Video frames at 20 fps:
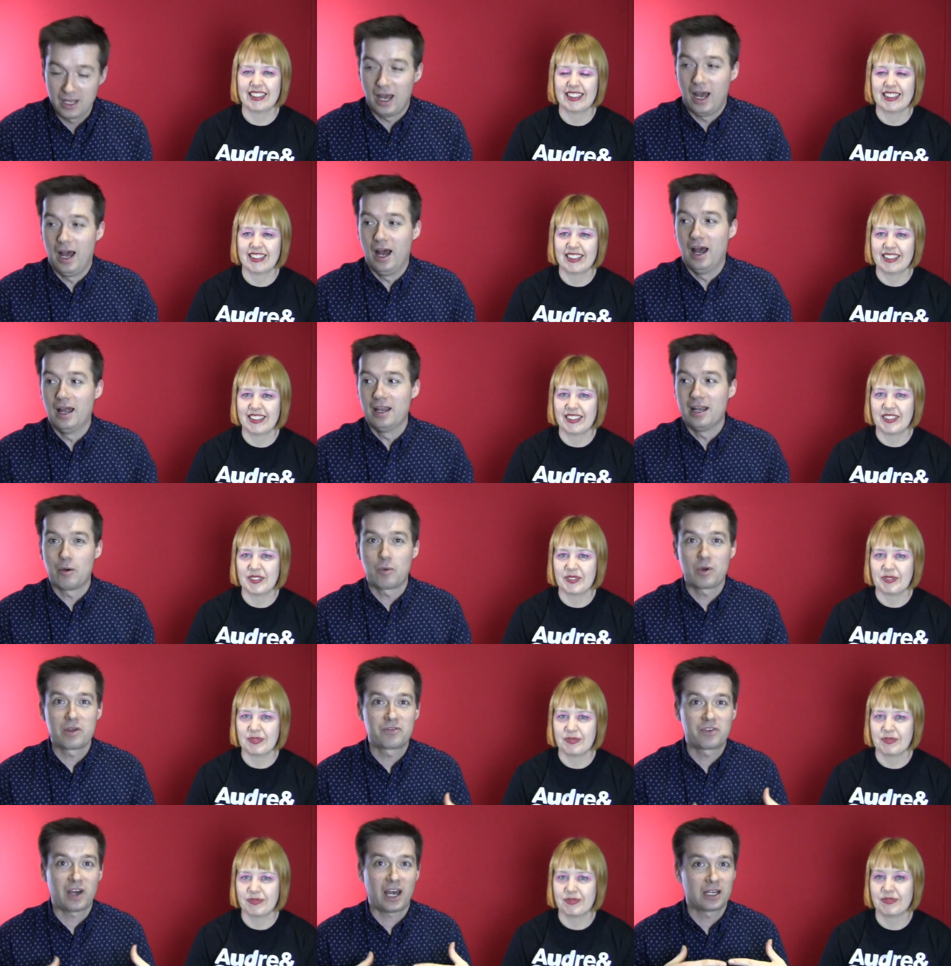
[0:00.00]
Speaker 1: Uh, now,
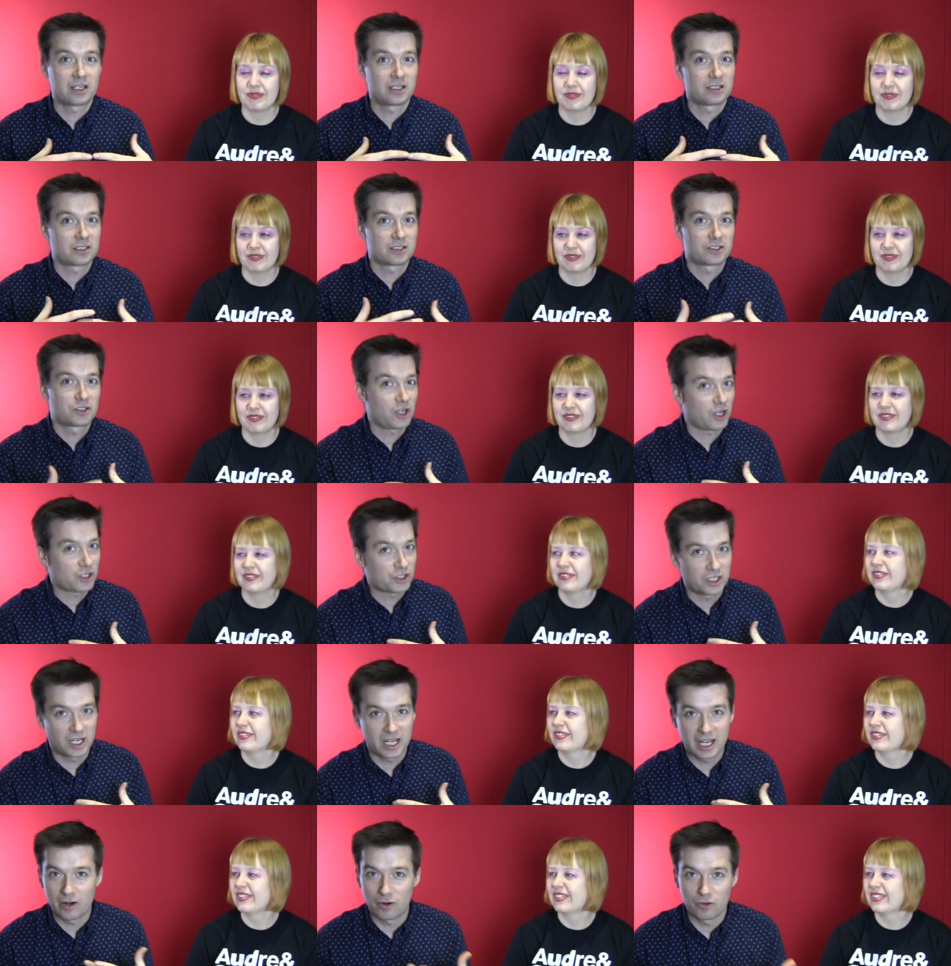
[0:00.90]
we've had a
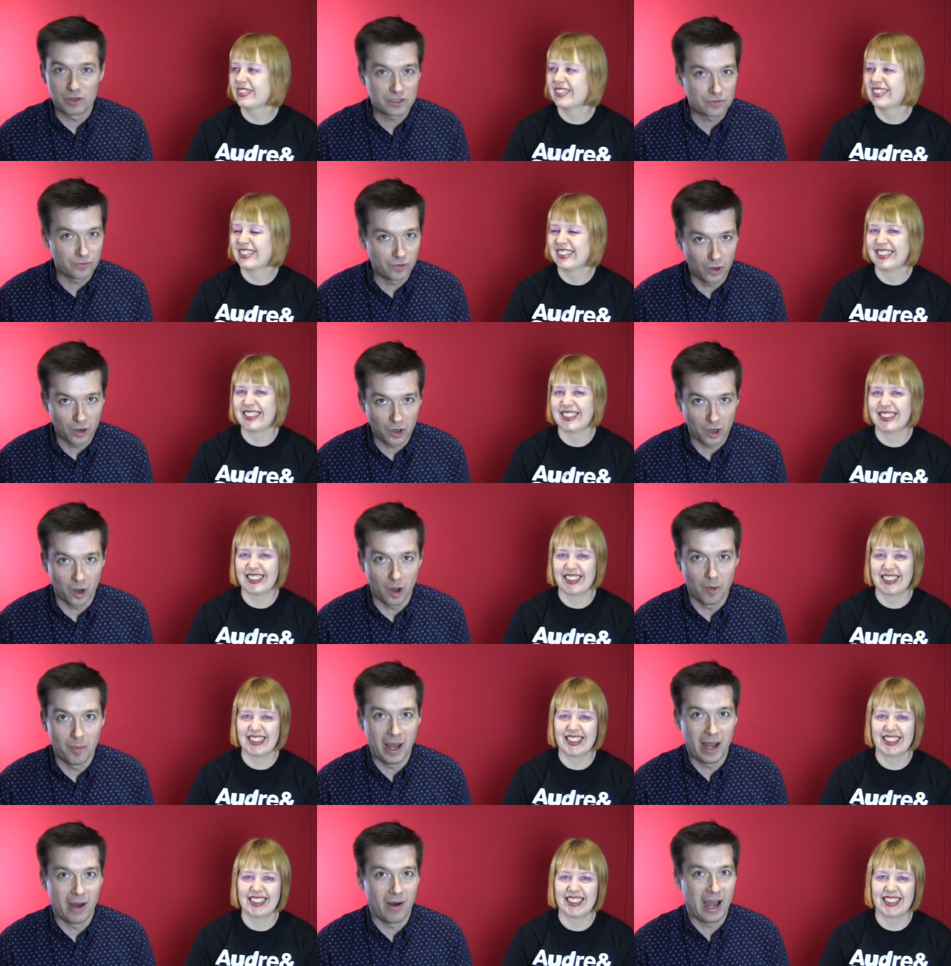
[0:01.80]
discussion here on this vlog
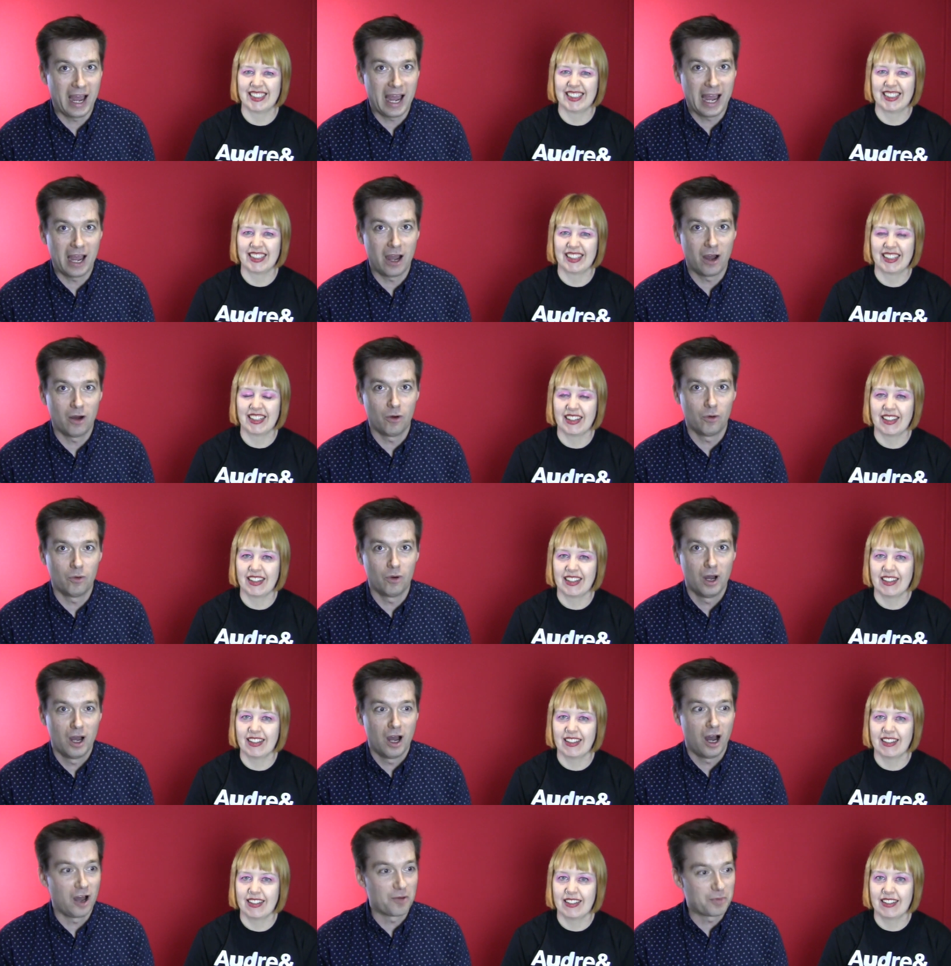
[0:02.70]
about how
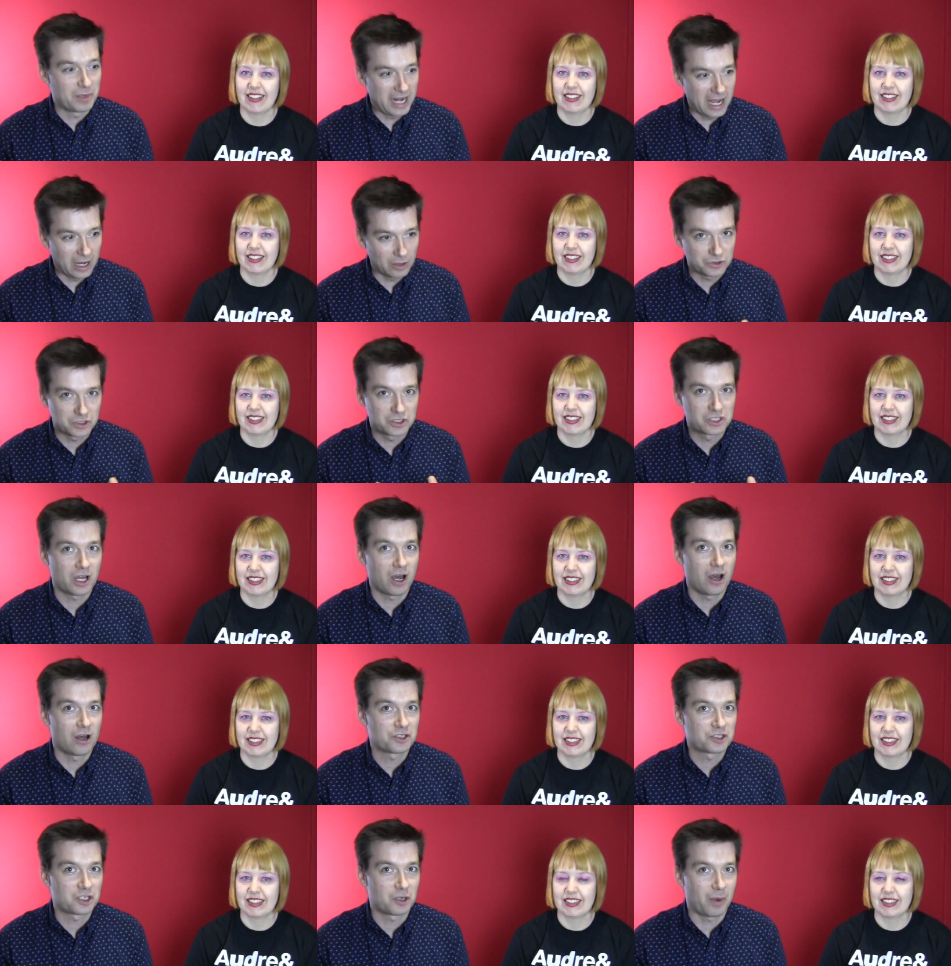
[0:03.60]
I've been held to
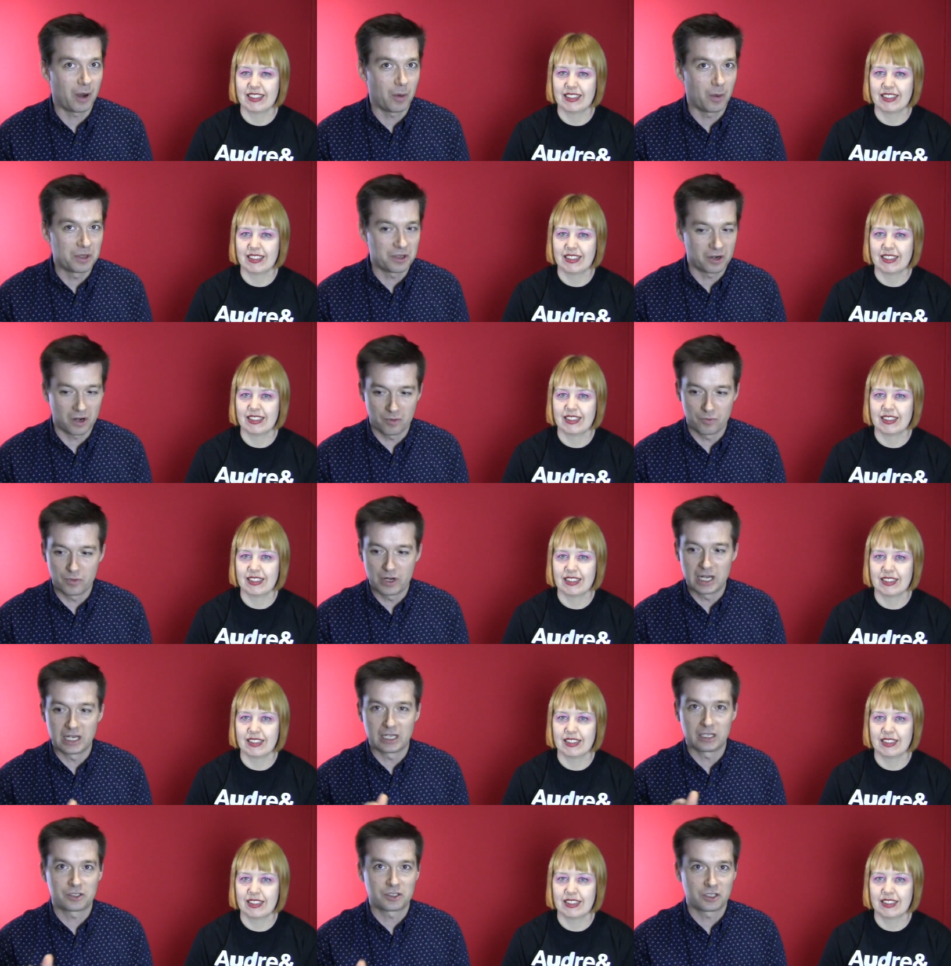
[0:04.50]
task about whether I'm
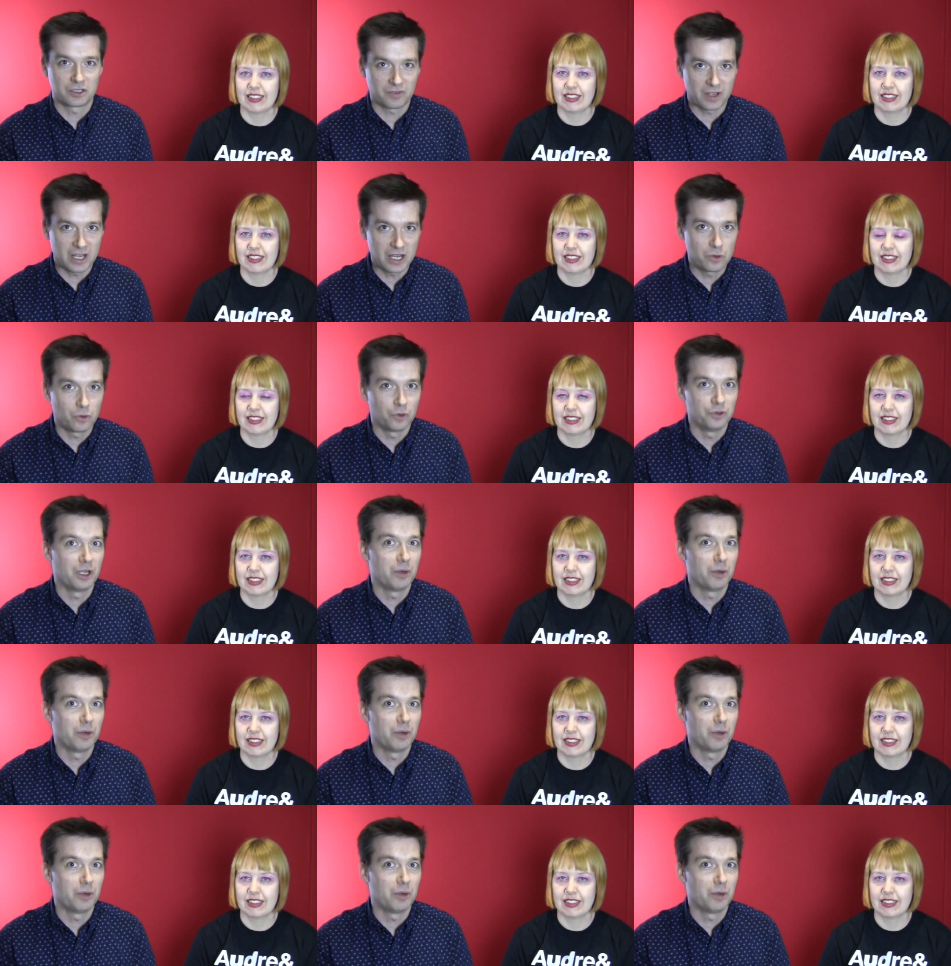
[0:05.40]
reading a sort of equal